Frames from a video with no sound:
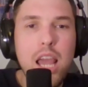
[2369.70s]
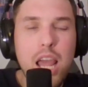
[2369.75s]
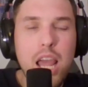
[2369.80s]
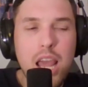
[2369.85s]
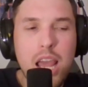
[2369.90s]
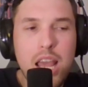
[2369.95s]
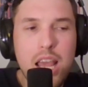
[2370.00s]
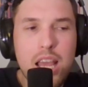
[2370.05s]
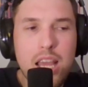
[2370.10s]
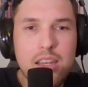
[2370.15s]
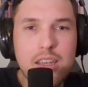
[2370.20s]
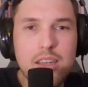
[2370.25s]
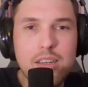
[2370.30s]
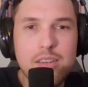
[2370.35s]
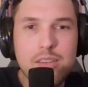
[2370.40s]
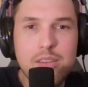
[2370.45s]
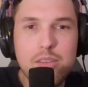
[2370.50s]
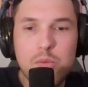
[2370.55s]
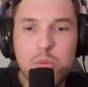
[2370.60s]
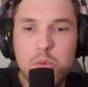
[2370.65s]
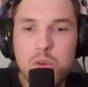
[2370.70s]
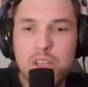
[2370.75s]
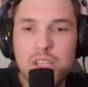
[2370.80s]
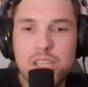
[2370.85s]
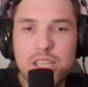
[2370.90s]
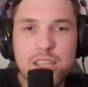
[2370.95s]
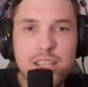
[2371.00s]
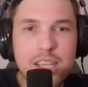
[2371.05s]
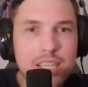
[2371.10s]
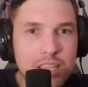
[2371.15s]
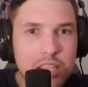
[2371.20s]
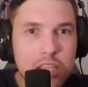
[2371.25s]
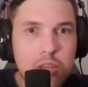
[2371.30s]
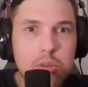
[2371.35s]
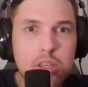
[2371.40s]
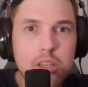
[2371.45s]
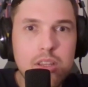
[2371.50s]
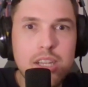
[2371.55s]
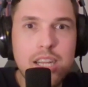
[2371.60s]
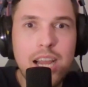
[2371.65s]
And really like the
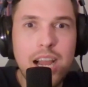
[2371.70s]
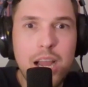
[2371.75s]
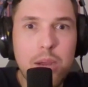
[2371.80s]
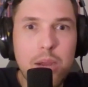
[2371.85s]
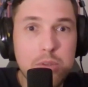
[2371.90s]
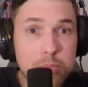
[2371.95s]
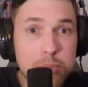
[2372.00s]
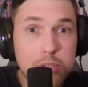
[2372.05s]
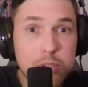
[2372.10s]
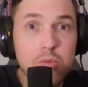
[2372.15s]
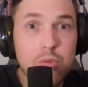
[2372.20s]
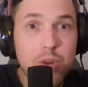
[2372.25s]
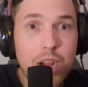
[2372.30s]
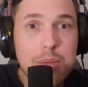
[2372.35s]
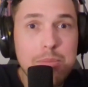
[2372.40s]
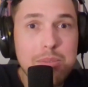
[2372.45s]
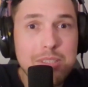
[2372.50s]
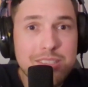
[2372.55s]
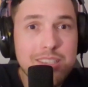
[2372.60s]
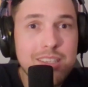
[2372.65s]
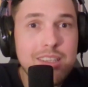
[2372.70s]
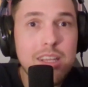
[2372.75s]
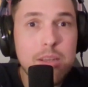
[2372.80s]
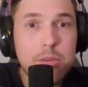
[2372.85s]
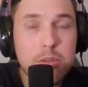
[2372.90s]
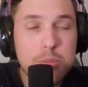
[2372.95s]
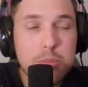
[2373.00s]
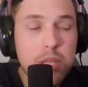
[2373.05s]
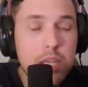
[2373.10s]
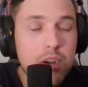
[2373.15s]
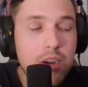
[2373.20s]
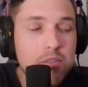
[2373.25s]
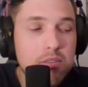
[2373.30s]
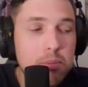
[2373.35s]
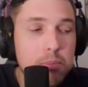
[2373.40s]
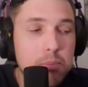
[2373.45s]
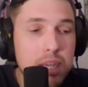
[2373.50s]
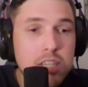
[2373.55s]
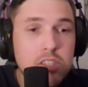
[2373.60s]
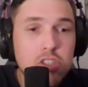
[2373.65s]
only other guy was Mitchell Robinson that he was playing off
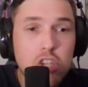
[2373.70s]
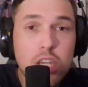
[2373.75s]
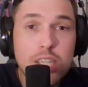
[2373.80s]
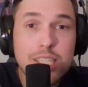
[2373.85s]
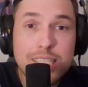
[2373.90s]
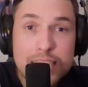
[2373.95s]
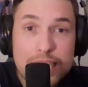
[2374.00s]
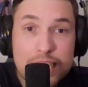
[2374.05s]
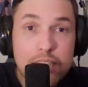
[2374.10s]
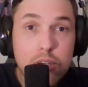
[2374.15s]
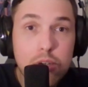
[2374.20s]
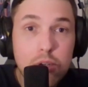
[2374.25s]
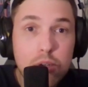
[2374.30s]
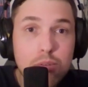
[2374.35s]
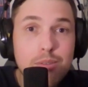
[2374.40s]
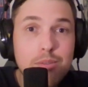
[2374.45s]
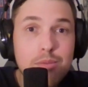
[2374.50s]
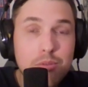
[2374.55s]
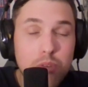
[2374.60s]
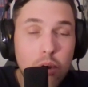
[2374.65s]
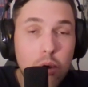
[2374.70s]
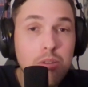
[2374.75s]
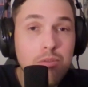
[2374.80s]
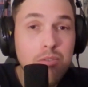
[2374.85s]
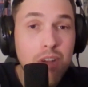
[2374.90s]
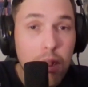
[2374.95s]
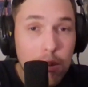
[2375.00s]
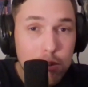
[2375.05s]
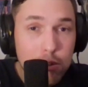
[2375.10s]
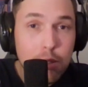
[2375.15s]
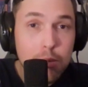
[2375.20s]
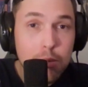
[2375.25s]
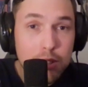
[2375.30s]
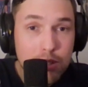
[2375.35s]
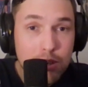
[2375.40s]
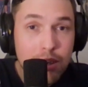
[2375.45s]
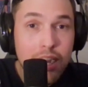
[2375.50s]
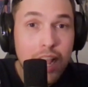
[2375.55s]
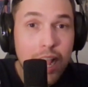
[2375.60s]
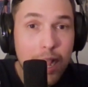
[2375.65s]
the bench until all the foul trouble
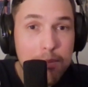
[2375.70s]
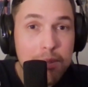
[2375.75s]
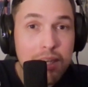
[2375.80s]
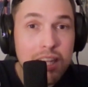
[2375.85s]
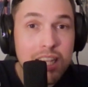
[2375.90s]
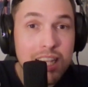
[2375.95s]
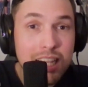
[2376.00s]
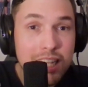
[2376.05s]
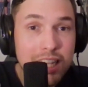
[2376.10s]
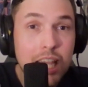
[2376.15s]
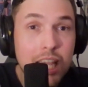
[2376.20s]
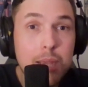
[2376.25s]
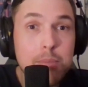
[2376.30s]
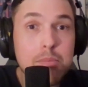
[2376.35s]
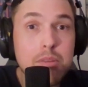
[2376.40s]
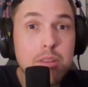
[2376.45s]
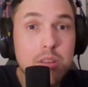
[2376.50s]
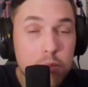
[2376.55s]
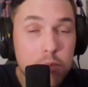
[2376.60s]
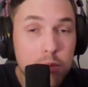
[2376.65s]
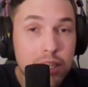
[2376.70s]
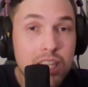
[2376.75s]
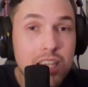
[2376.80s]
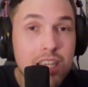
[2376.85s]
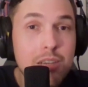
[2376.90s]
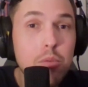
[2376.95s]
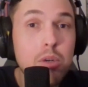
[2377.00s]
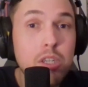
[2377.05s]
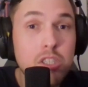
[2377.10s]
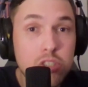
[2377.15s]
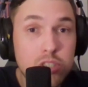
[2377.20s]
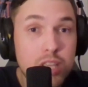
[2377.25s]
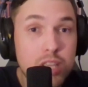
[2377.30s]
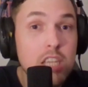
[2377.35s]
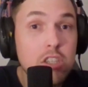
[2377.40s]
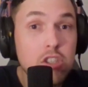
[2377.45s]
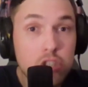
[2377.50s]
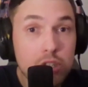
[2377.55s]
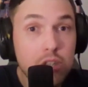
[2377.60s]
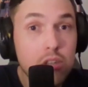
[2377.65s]
started happening in game three, which
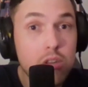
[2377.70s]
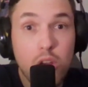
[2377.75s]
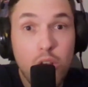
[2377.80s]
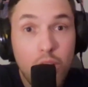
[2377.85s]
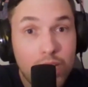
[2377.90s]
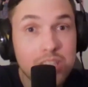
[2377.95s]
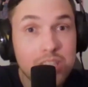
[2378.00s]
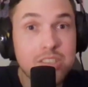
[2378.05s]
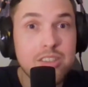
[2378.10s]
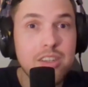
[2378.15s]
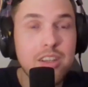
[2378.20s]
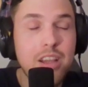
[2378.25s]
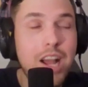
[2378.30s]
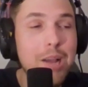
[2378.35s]
they should have lost.